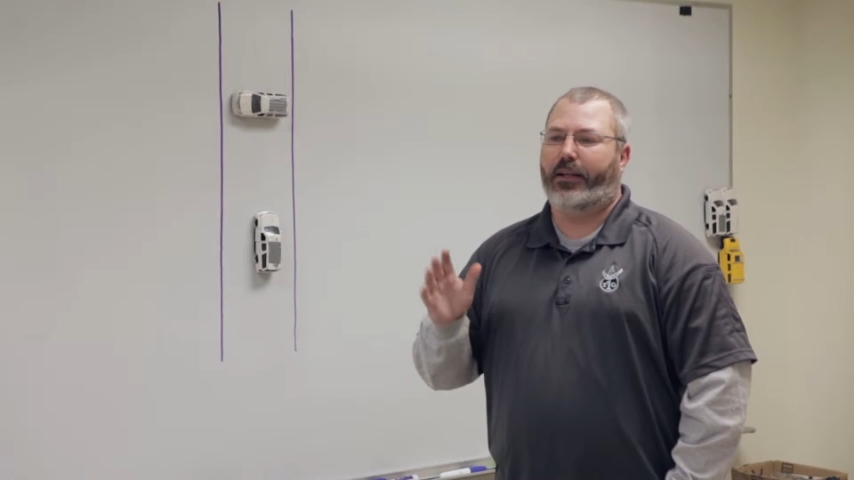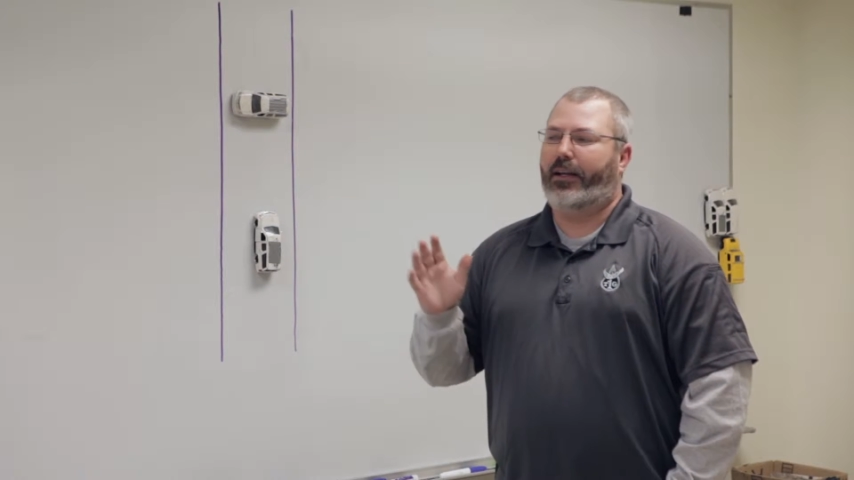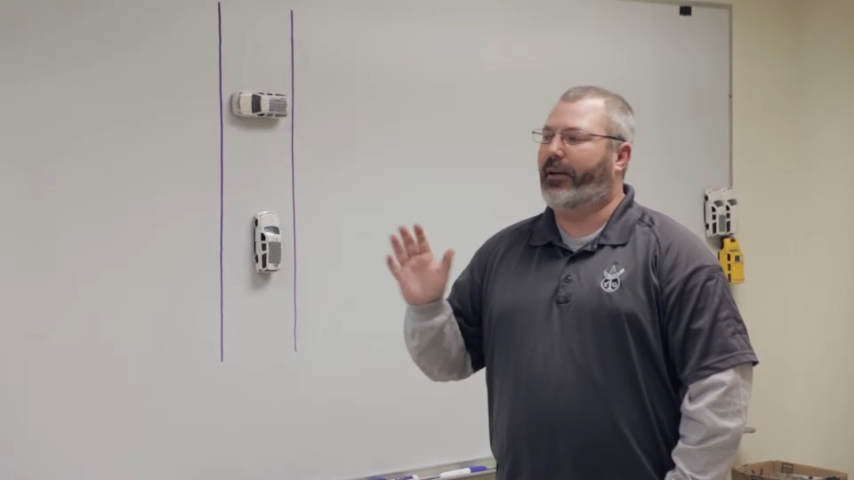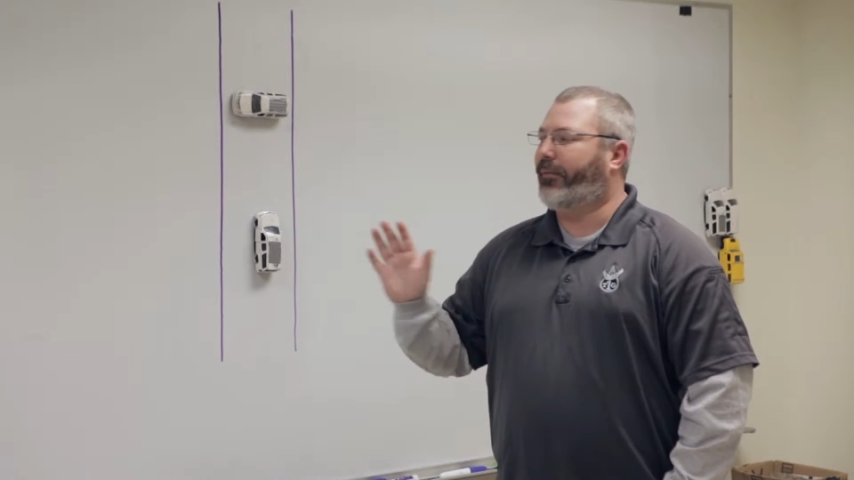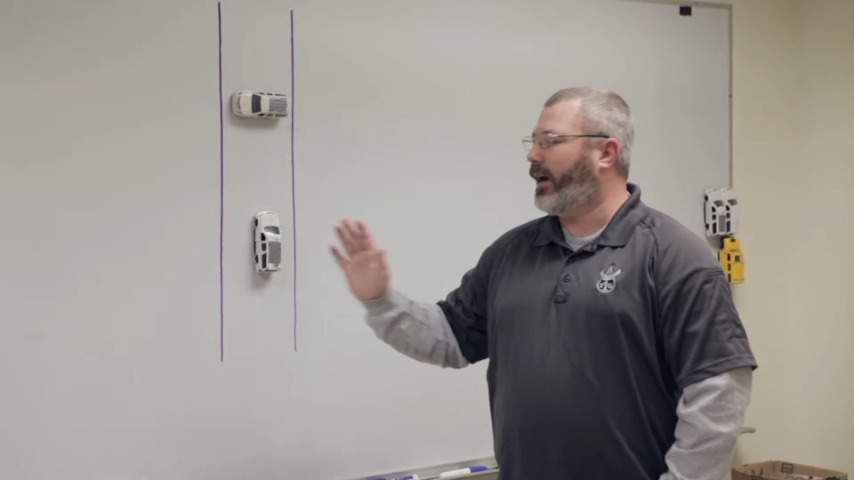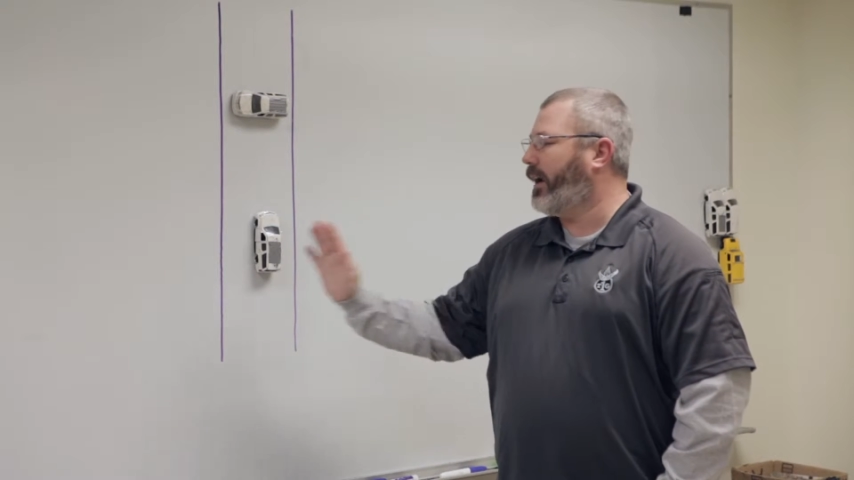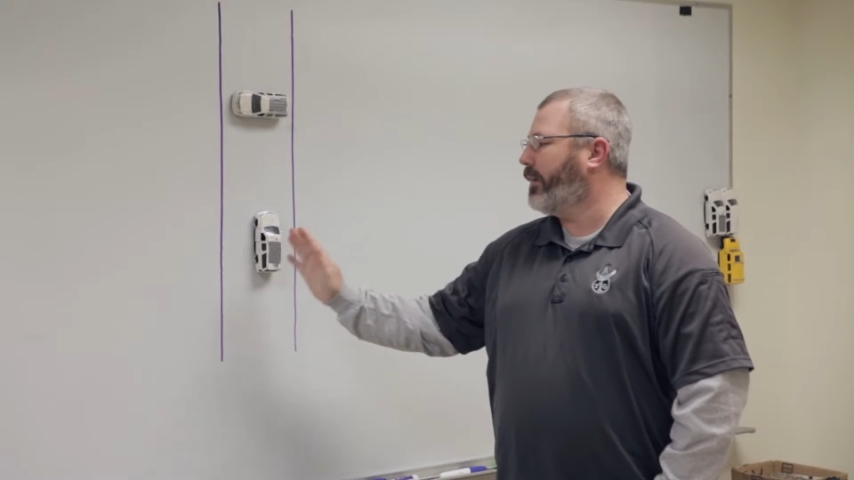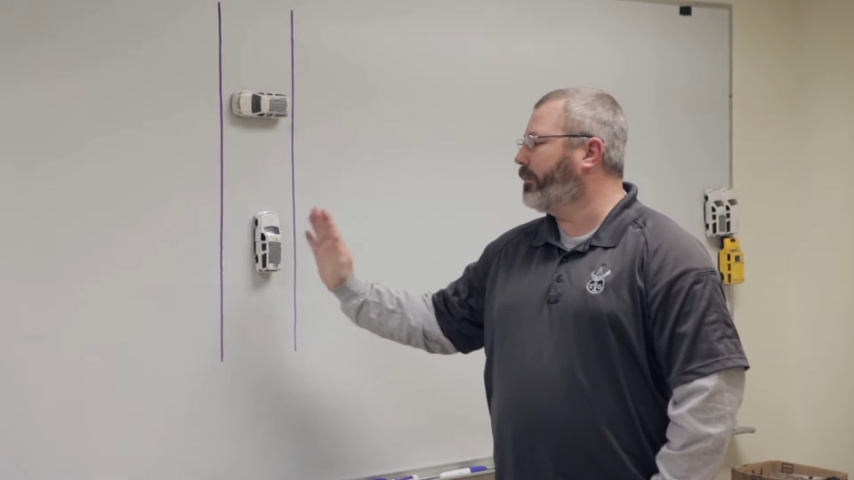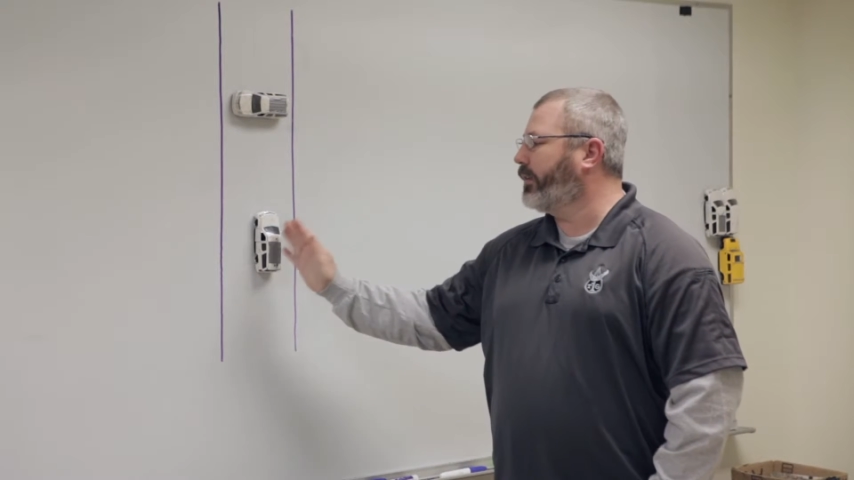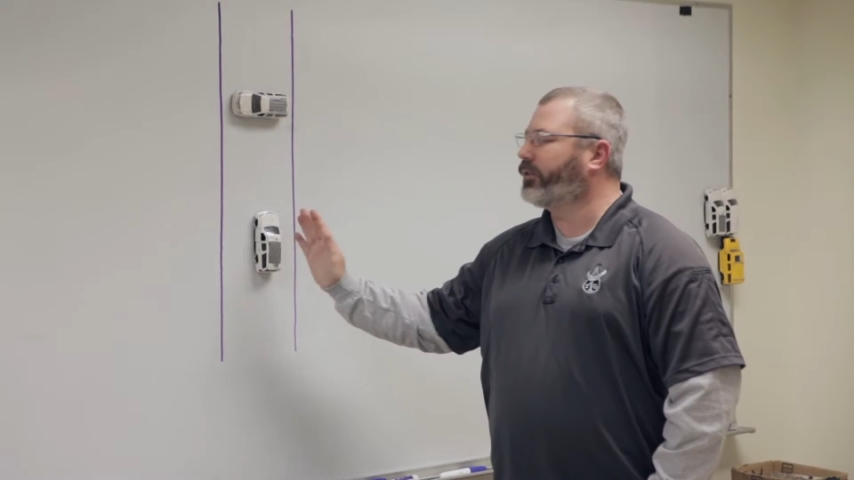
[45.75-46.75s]
if I
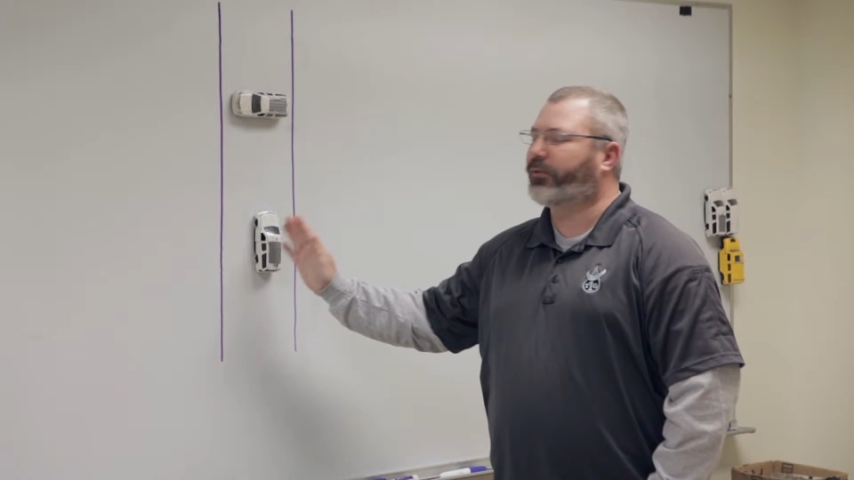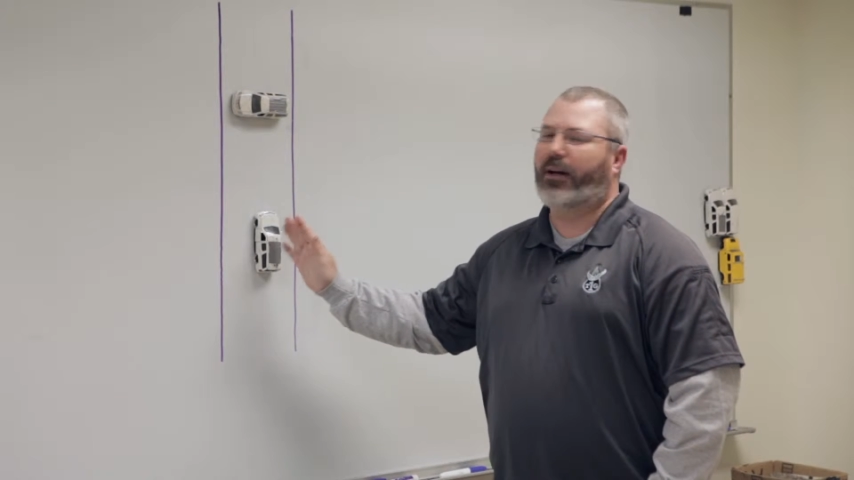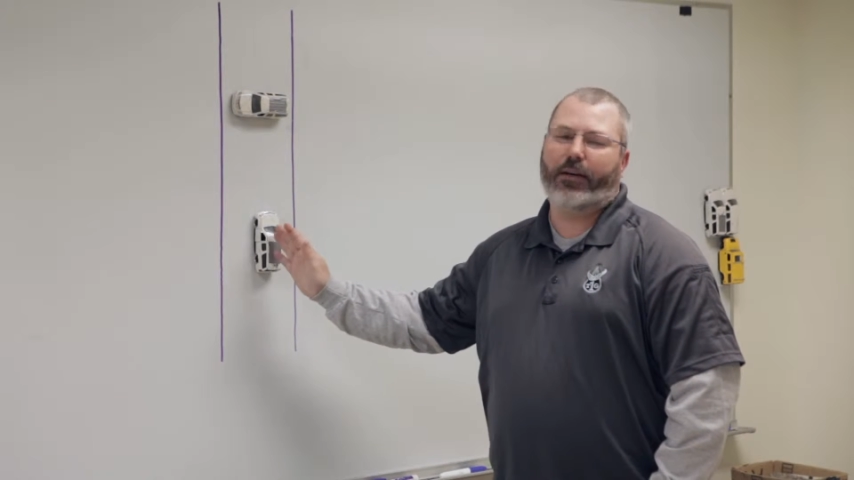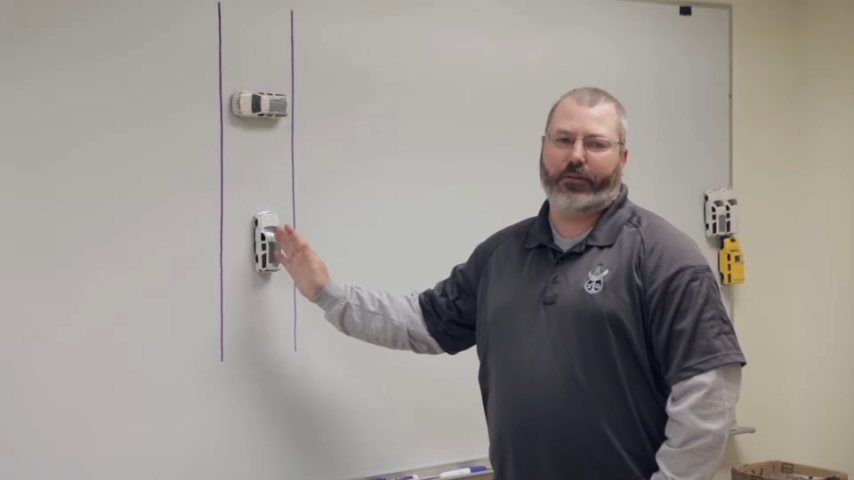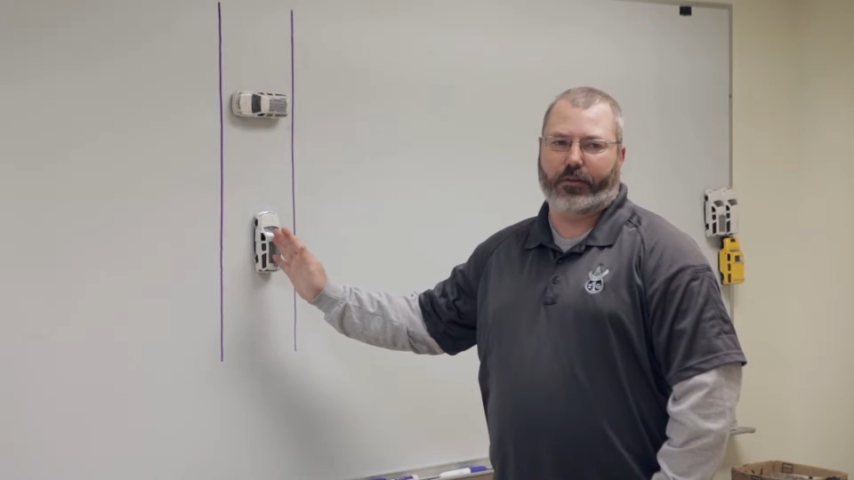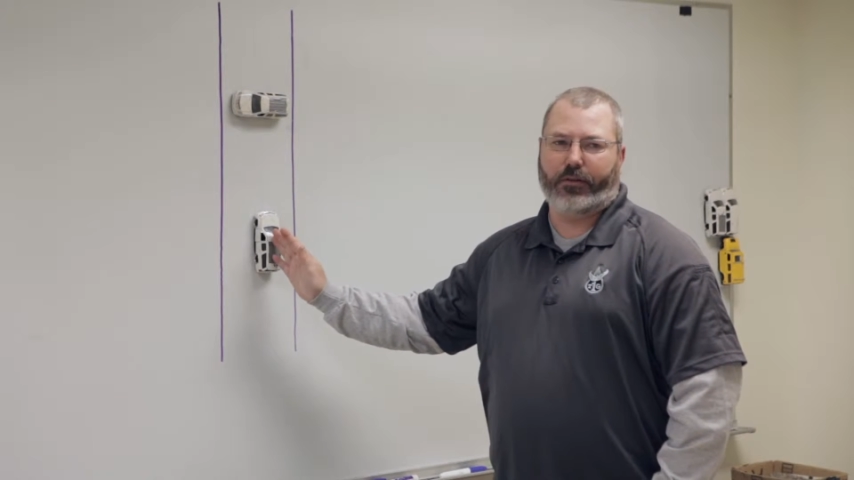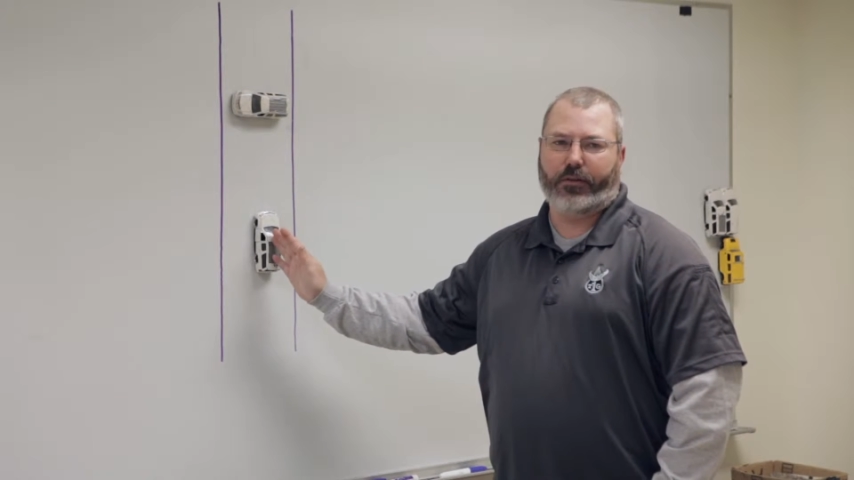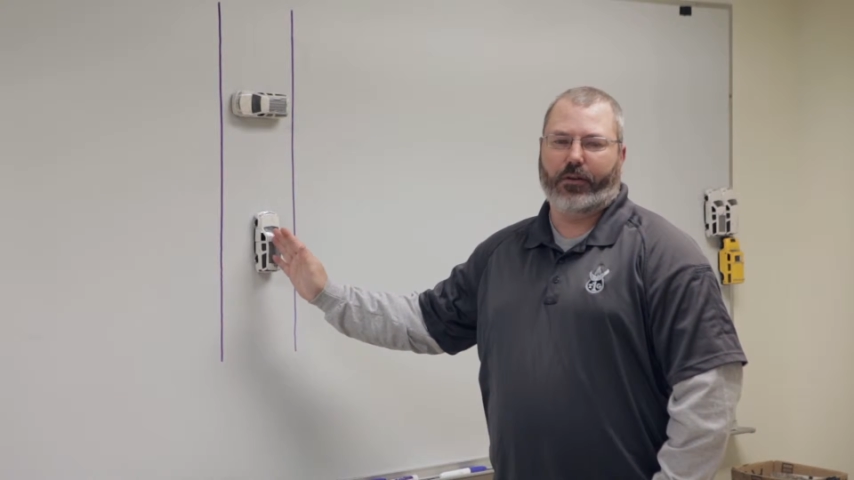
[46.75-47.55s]
am the driver,